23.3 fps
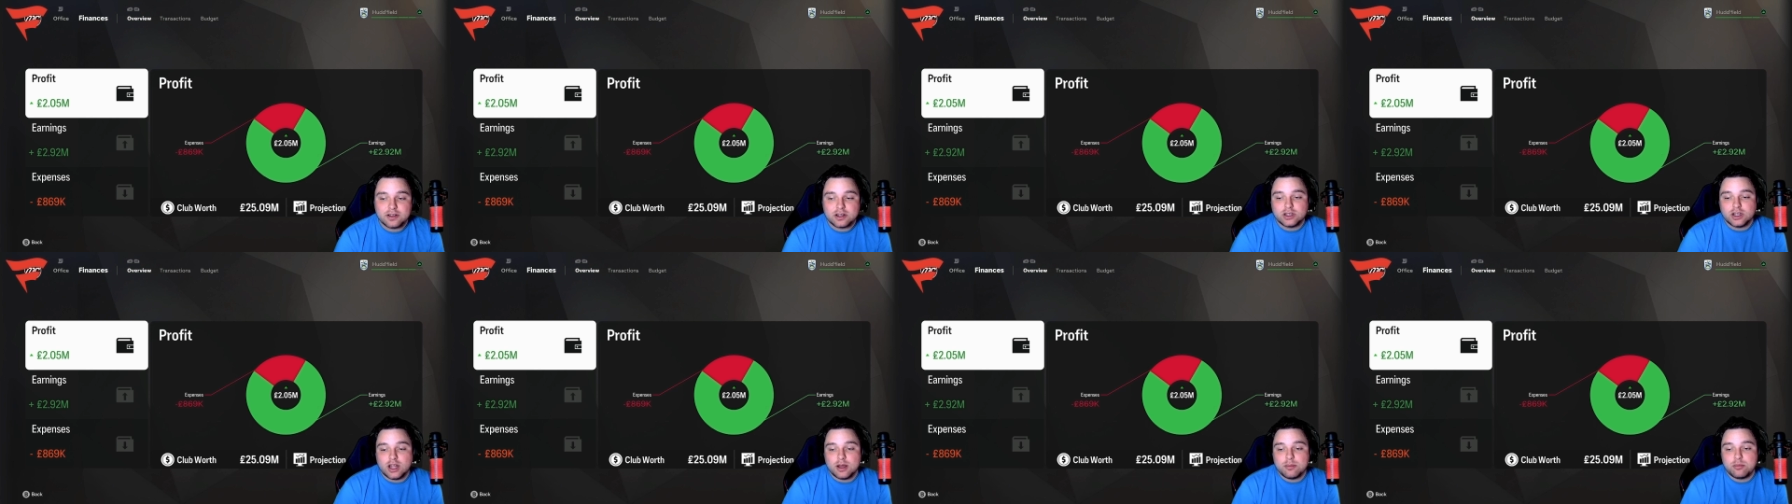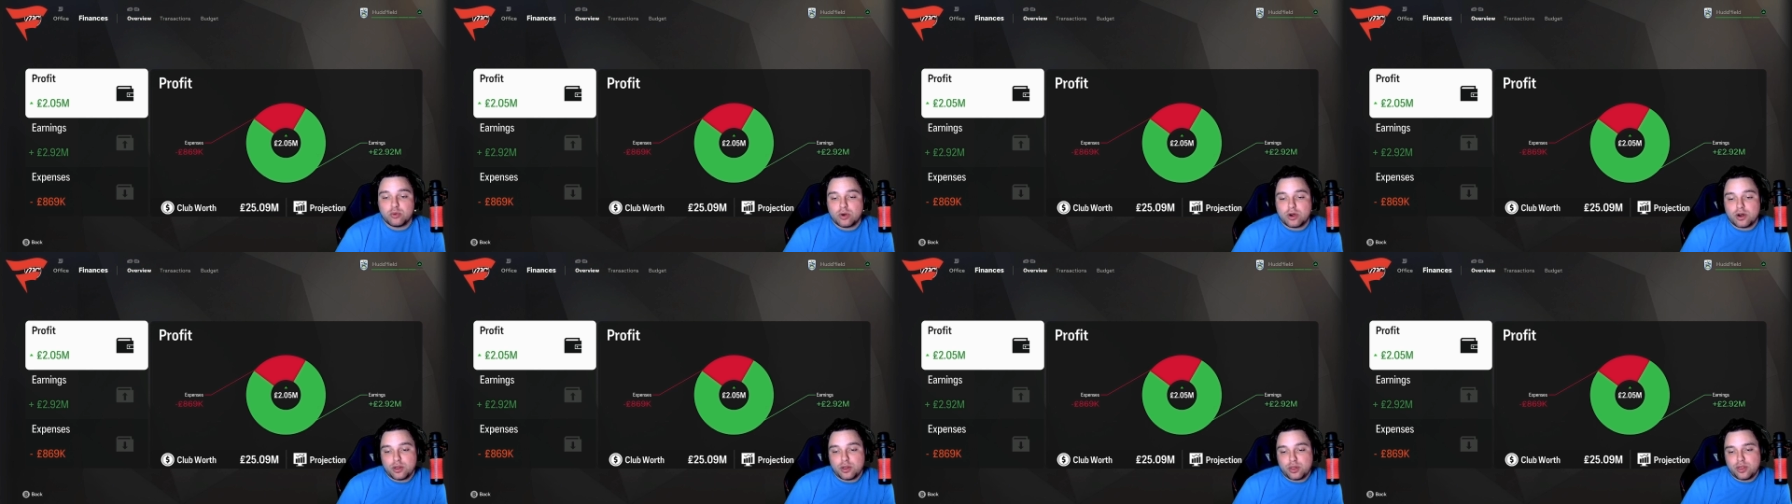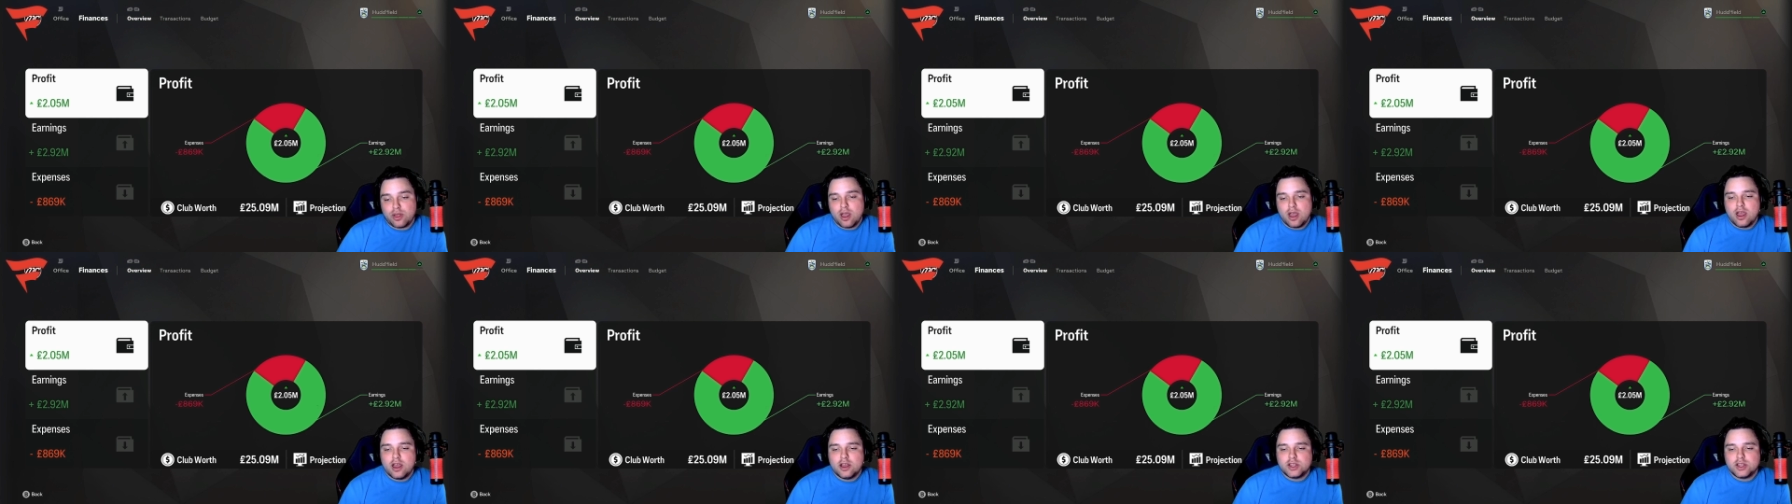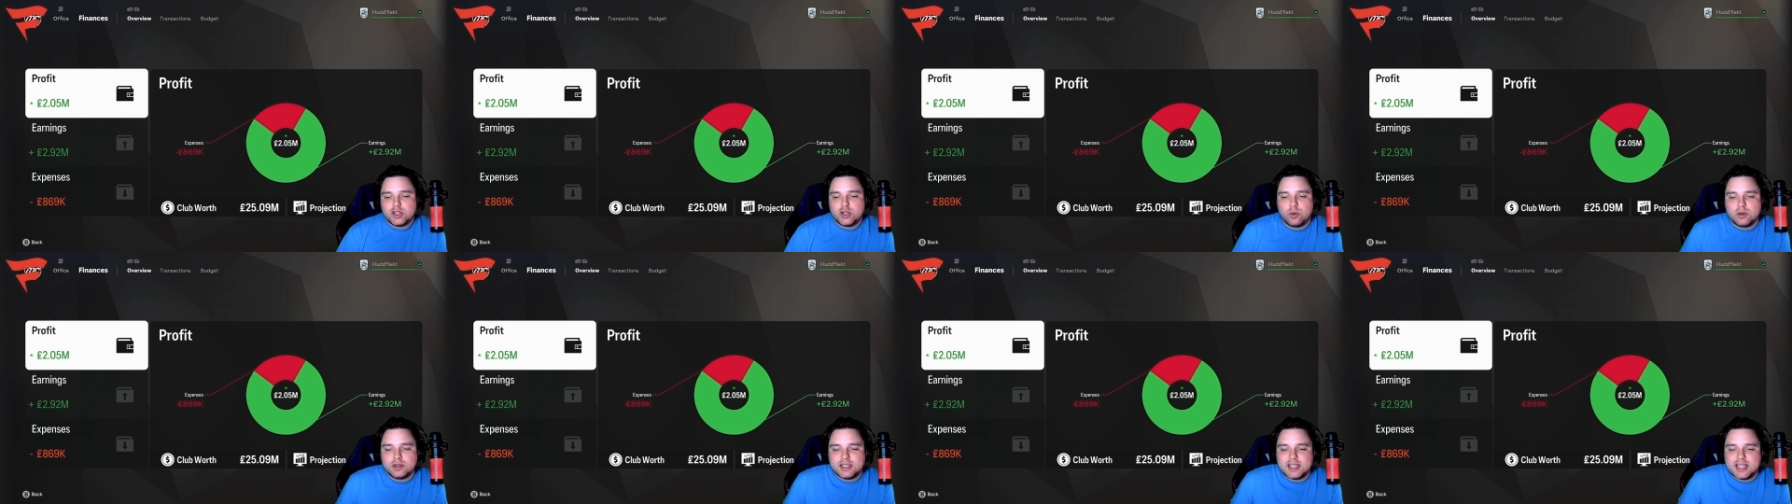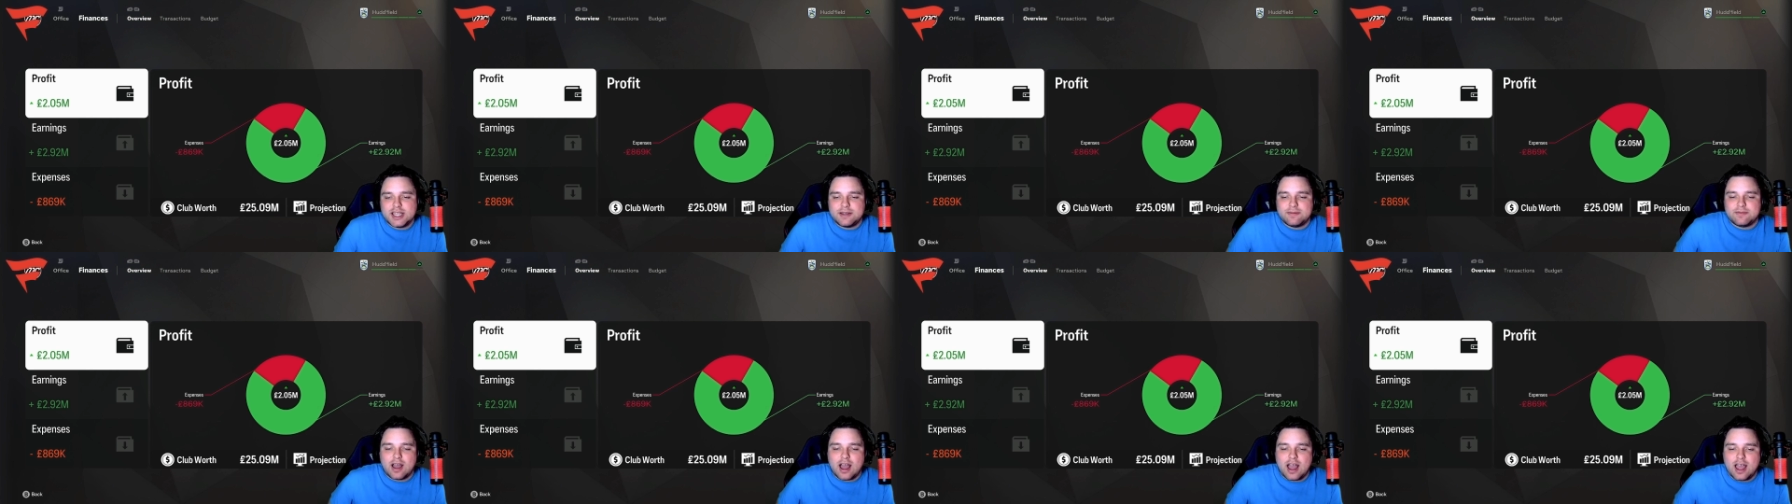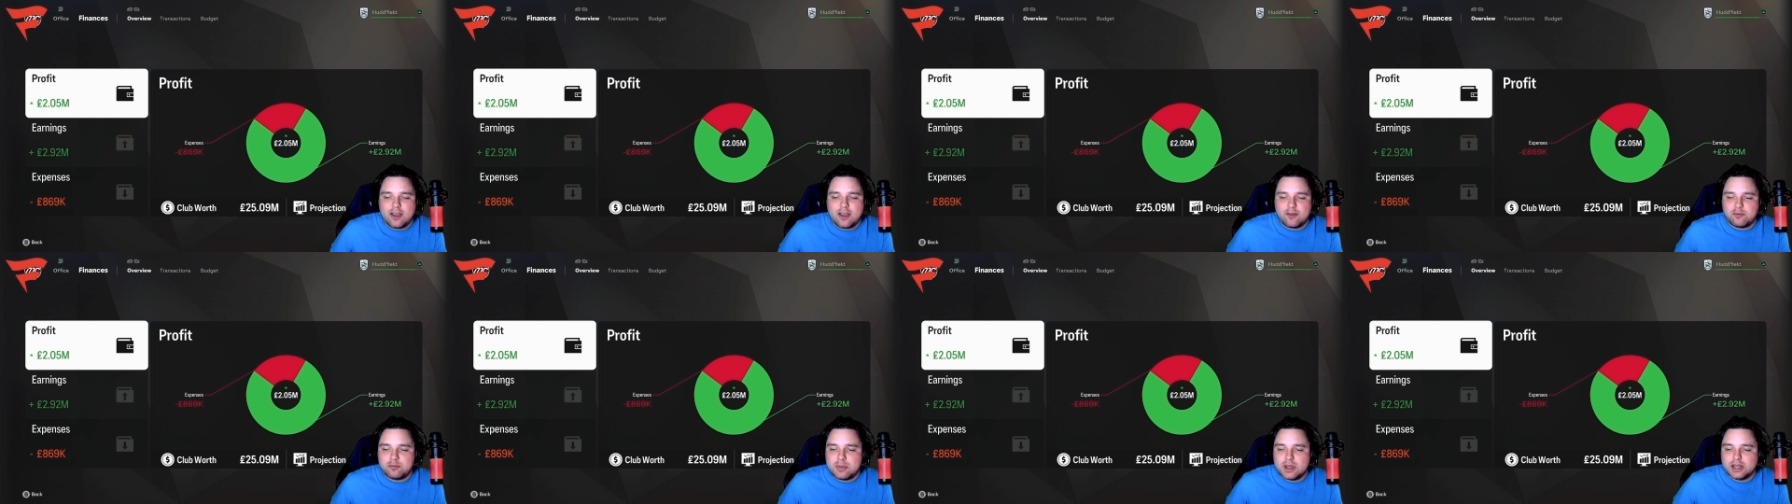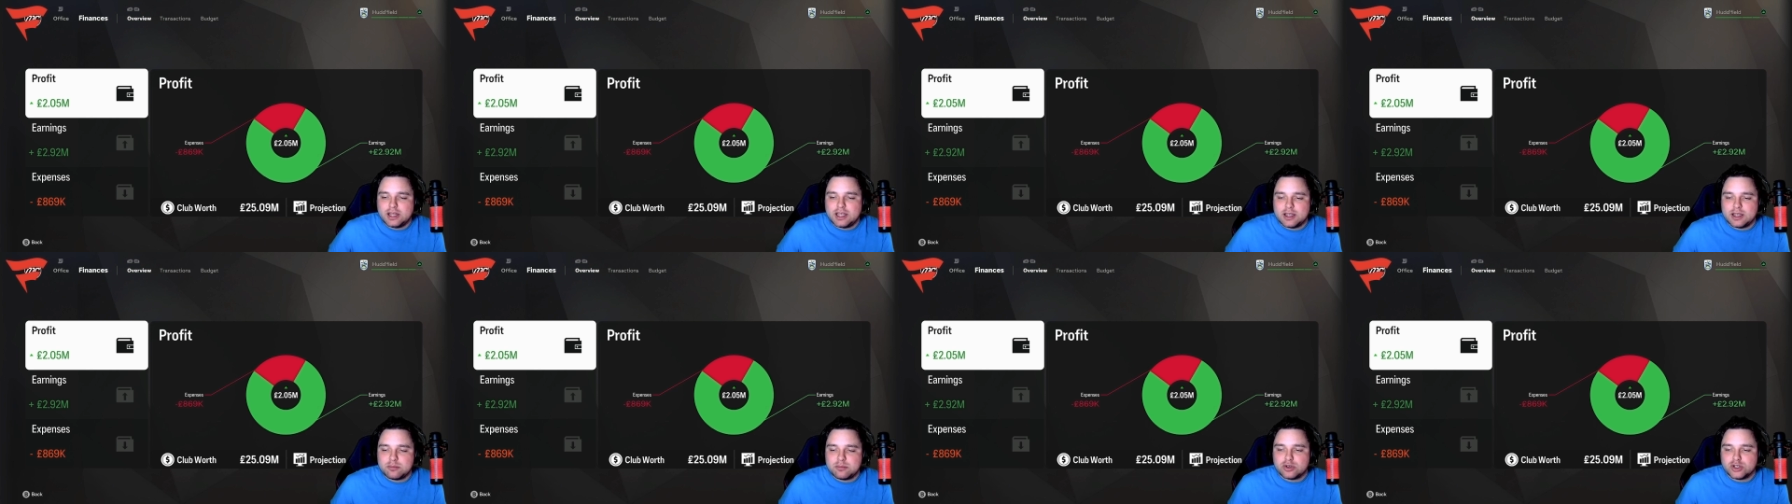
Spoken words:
Club worth $25 million,